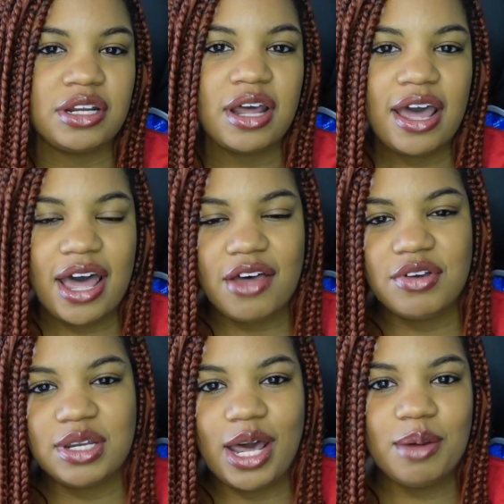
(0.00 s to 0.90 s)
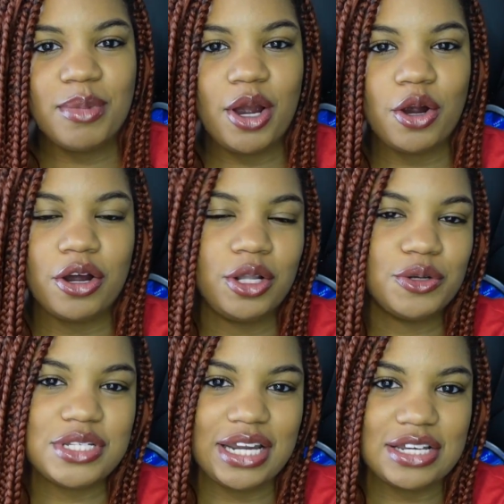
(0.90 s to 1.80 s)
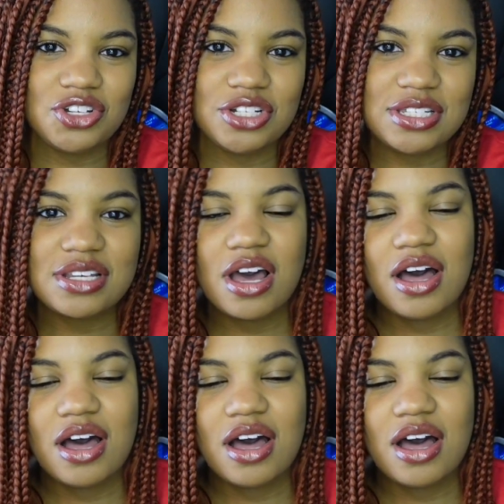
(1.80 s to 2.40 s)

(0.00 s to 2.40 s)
and having nightmare hallucinations.